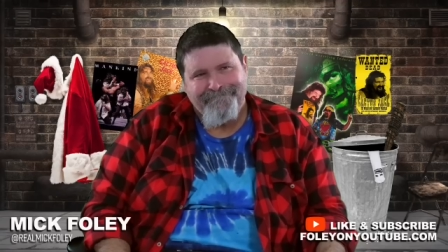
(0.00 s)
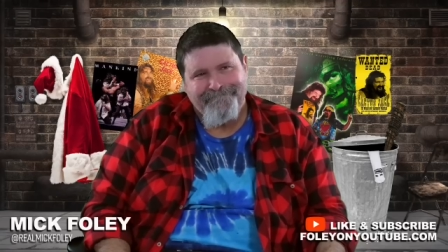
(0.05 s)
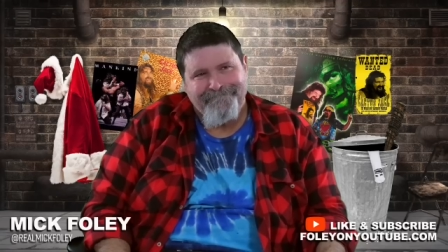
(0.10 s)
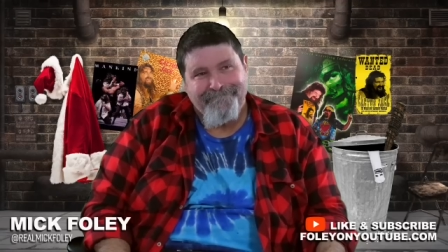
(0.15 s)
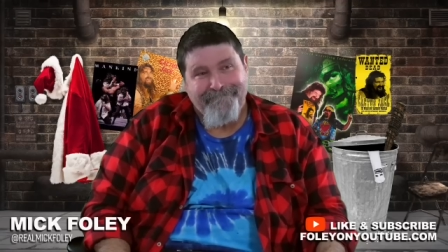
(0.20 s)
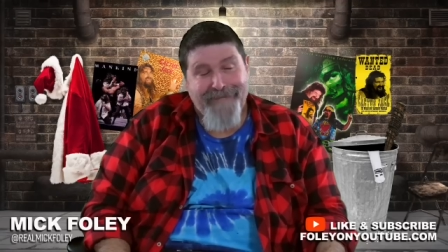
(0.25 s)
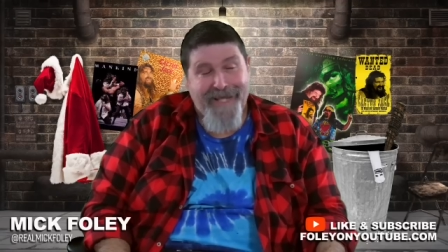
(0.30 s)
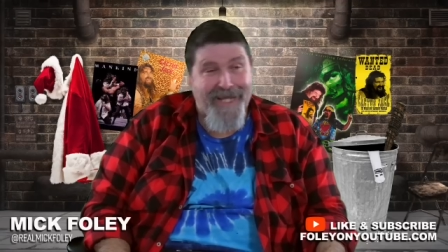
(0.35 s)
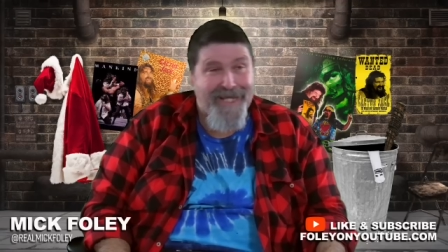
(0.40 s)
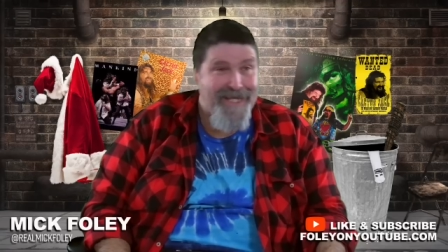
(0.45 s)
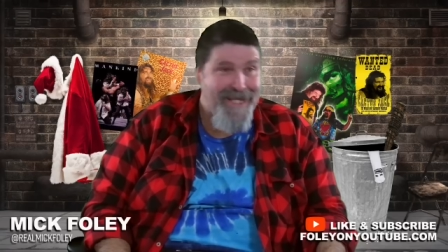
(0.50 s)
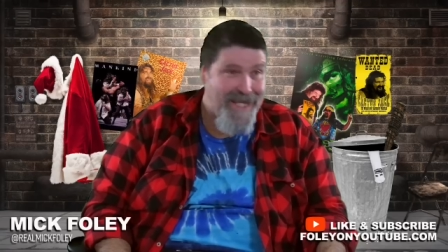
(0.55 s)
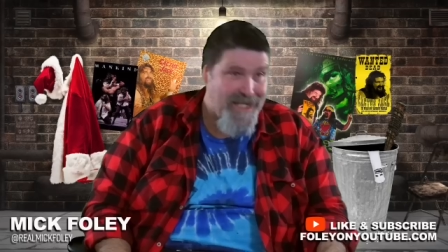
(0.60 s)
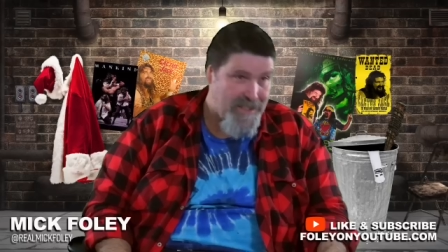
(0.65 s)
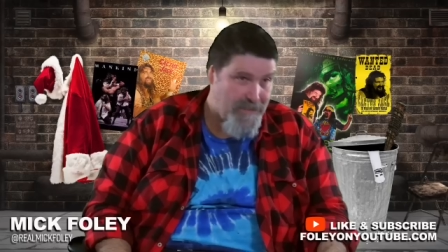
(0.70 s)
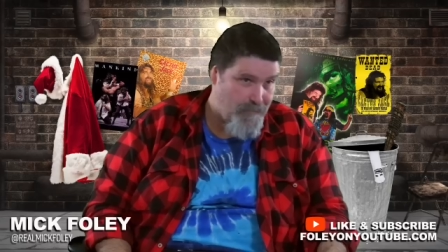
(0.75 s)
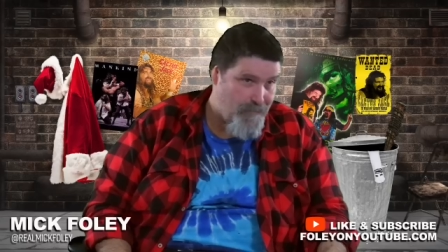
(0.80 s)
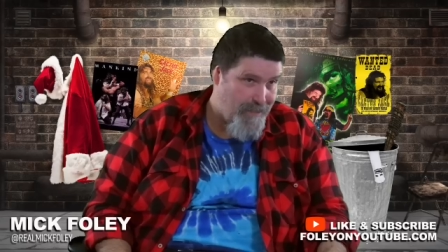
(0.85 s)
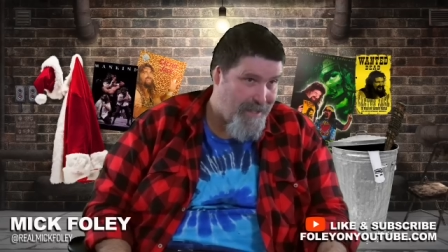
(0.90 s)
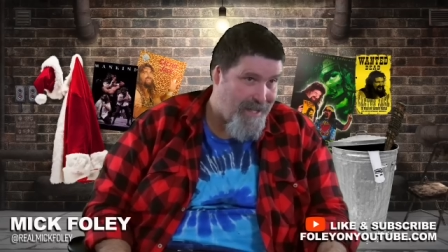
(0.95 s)
I
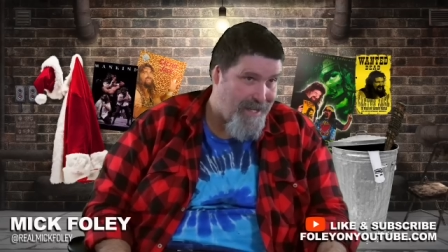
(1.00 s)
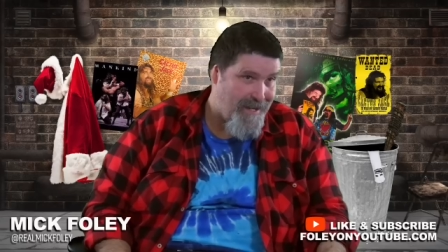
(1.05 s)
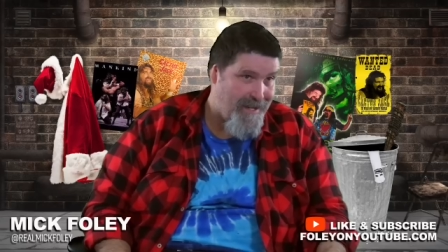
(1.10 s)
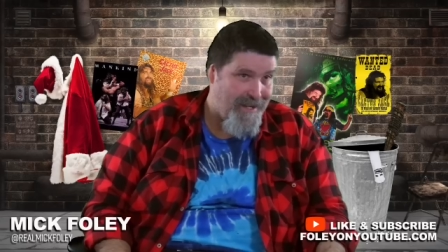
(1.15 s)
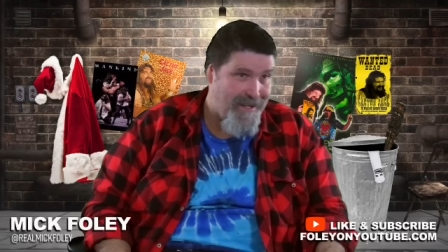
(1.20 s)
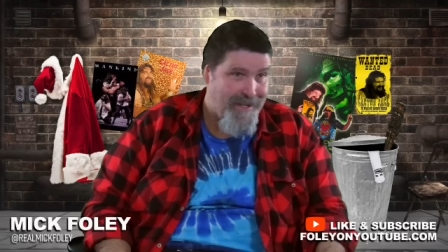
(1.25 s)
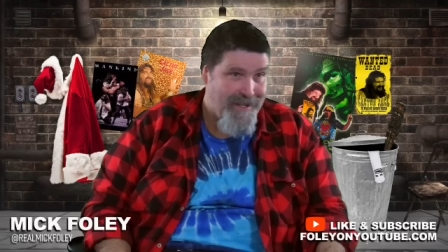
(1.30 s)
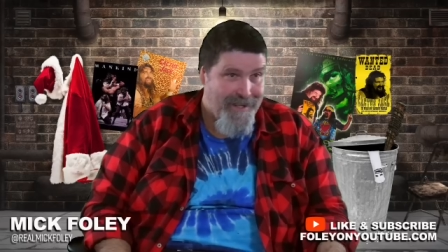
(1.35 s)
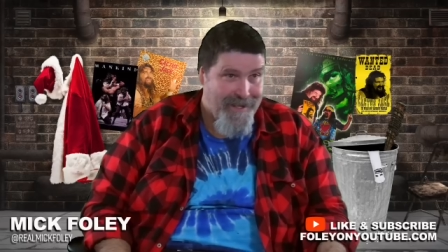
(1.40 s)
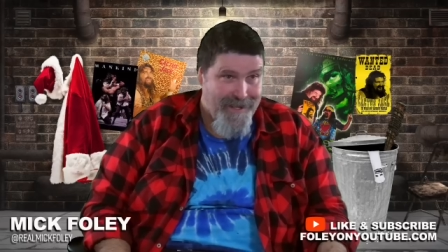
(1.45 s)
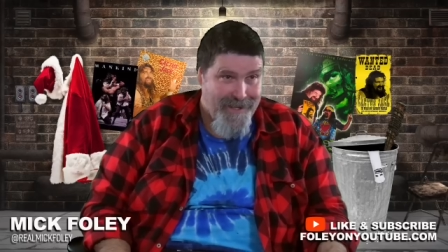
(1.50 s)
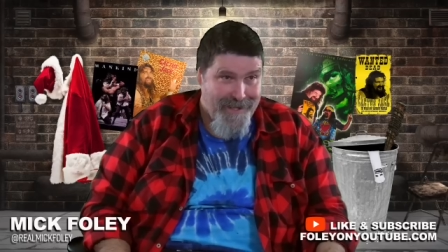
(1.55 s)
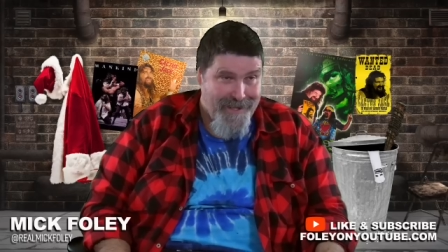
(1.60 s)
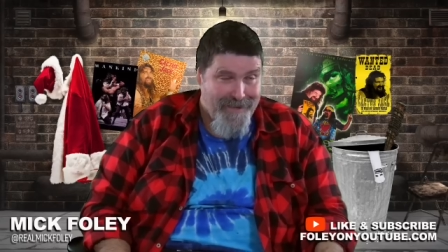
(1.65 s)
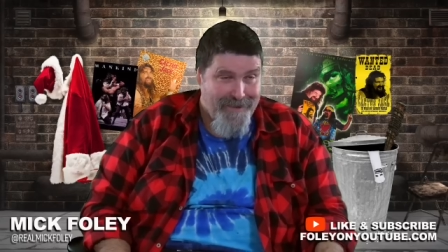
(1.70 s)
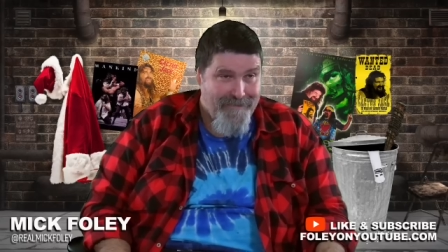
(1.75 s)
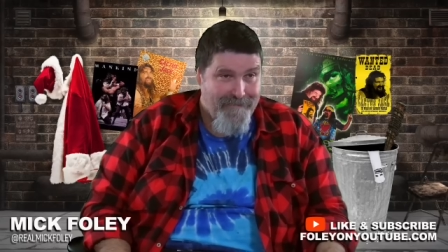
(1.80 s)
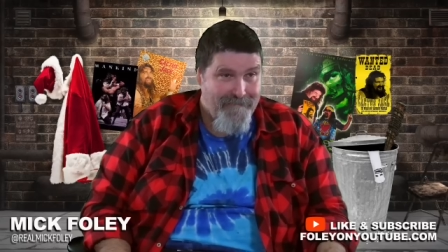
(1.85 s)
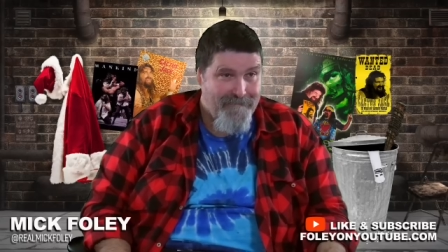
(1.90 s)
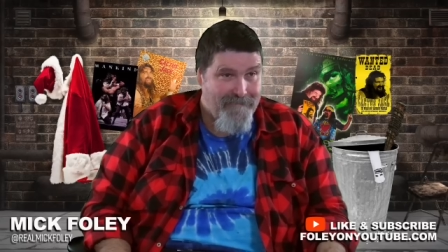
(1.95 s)
guess by
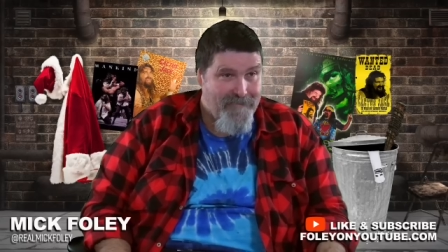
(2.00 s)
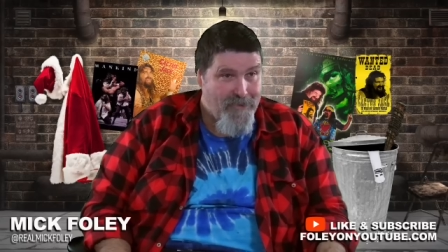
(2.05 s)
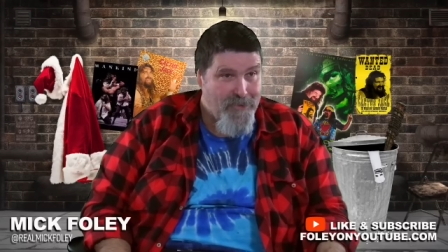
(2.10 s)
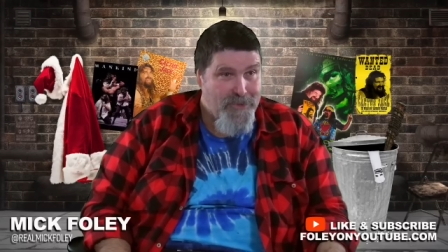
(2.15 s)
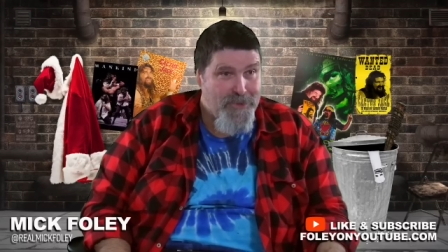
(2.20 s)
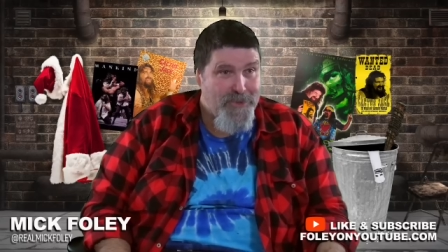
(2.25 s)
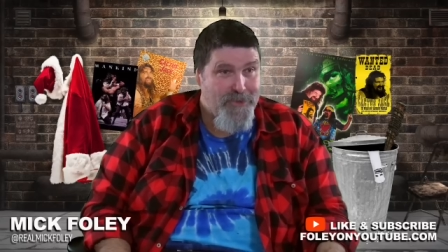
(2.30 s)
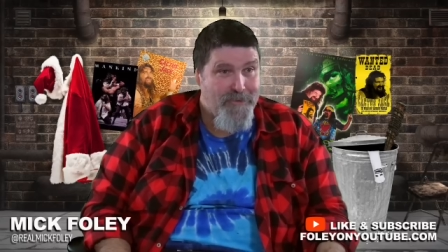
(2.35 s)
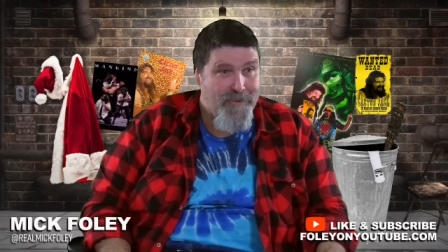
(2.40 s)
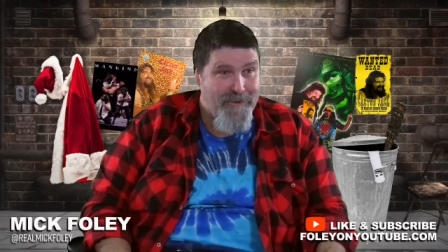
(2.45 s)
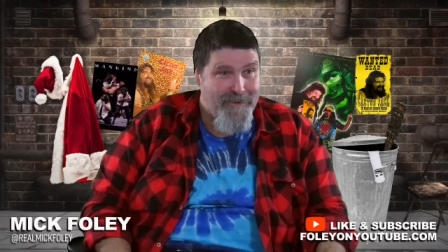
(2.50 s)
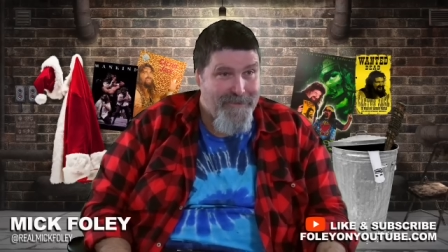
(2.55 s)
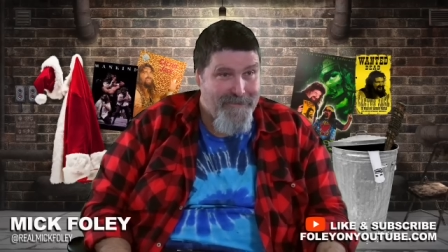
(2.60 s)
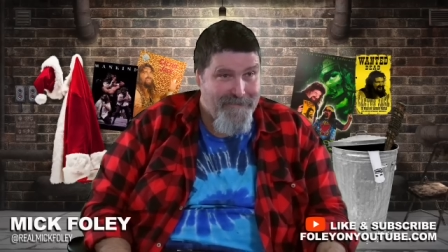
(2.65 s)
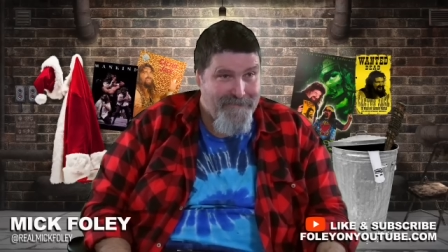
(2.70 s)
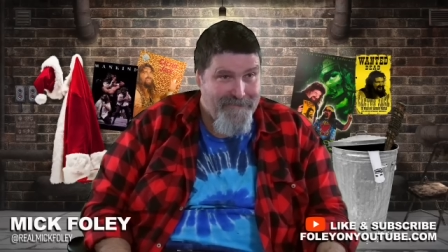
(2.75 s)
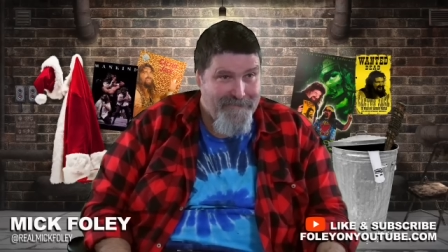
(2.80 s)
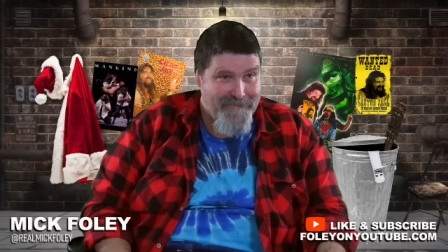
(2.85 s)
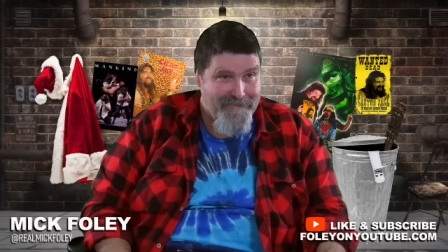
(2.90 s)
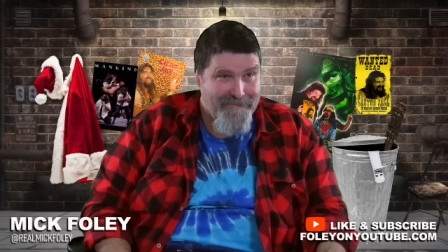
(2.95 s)
virtue of
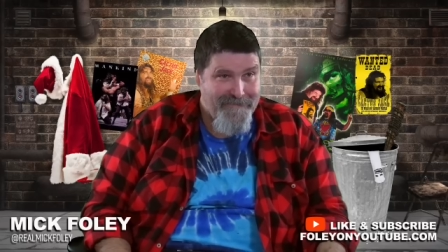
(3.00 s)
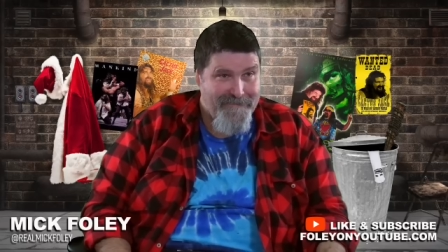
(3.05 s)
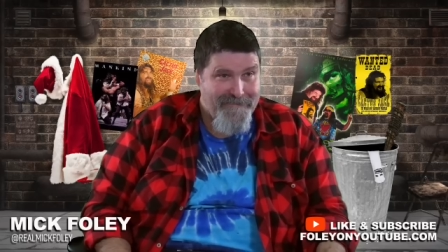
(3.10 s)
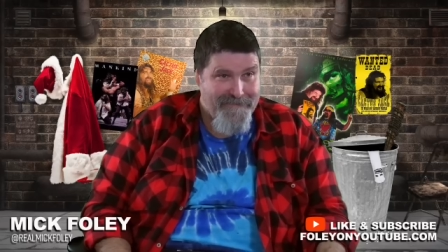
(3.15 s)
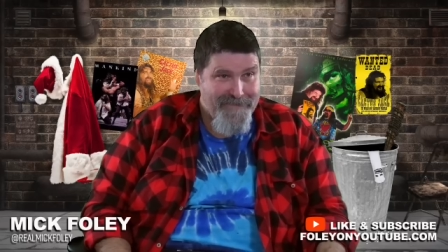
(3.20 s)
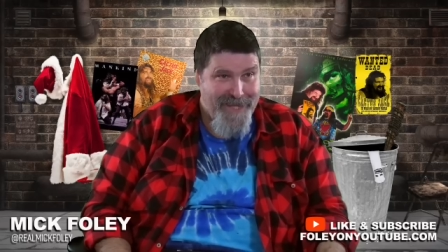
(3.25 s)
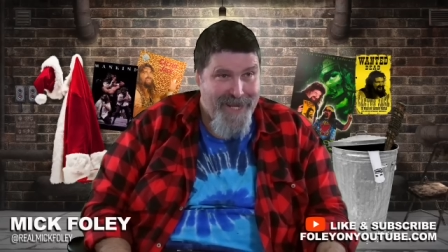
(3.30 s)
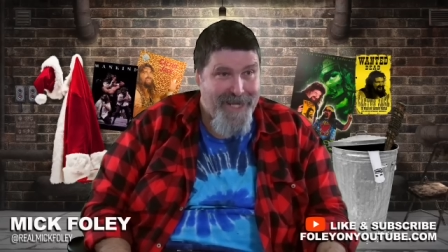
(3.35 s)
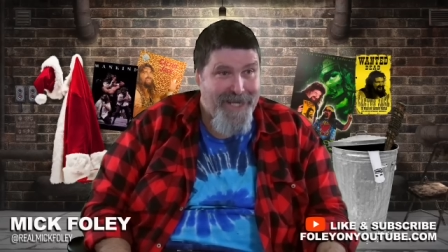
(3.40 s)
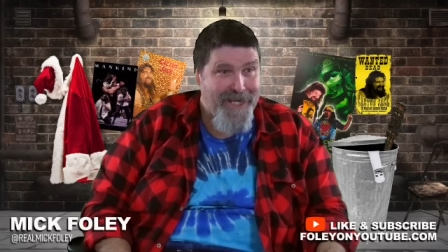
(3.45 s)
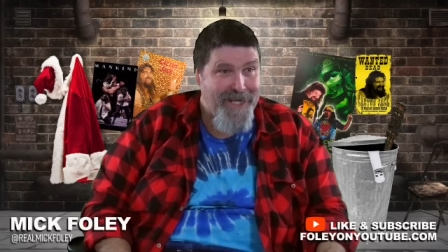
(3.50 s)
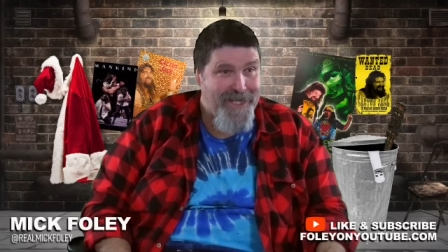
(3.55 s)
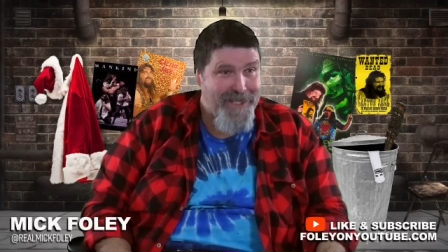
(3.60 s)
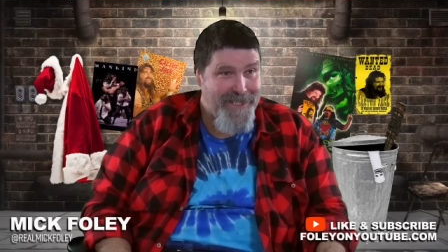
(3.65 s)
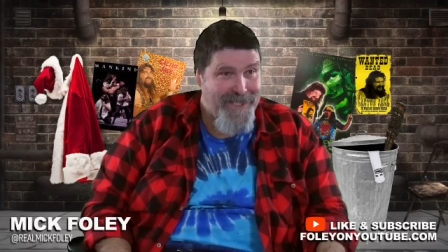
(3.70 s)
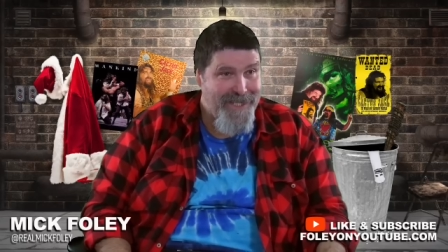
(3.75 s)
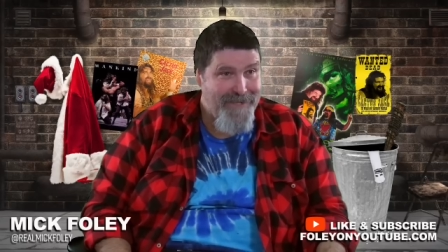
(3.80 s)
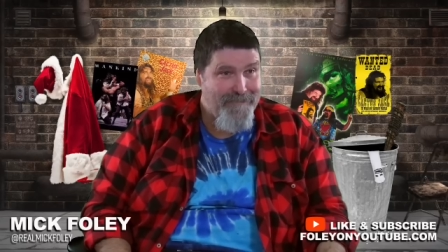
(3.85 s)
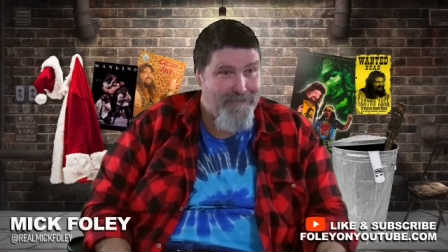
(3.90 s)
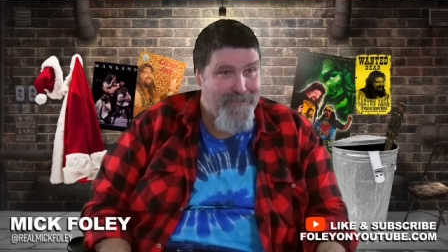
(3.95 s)
taking a
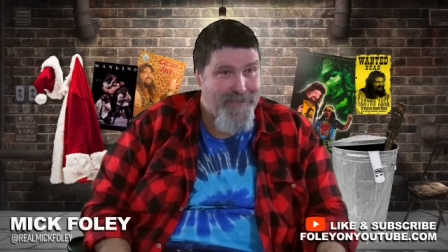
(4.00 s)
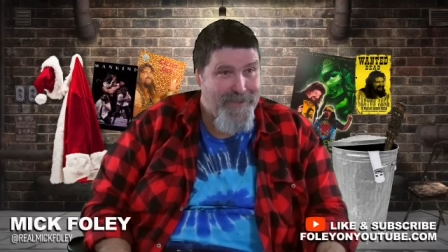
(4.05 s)
deep